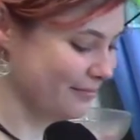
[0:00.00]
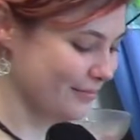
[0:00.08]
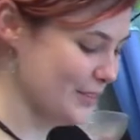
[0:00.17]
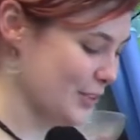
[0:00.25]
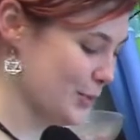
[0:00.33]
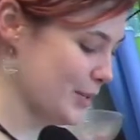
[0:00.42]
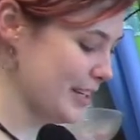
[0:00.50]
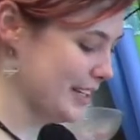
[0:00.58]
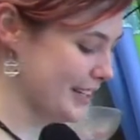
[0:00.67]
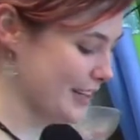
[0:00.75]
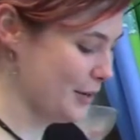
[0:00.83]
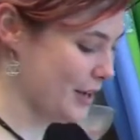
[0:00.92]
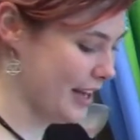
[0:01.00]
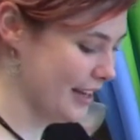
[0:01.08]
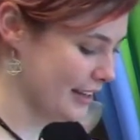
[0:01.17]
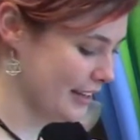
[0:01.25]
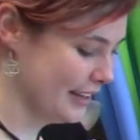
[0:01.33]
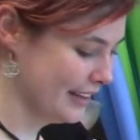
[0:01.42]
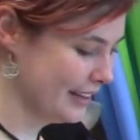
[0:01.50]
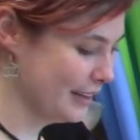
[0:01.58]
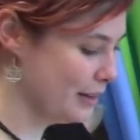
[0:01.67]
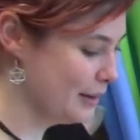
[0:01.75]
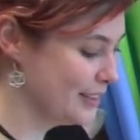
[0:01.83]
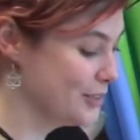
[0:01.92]
Sweet. Okay.
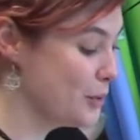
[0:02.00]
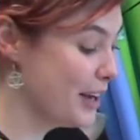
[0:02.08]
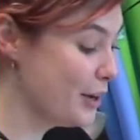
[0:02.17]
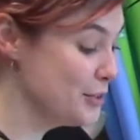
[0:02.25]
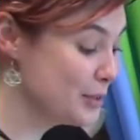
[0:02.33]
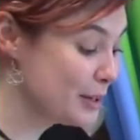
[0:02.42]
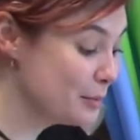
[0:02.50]
Do I also get a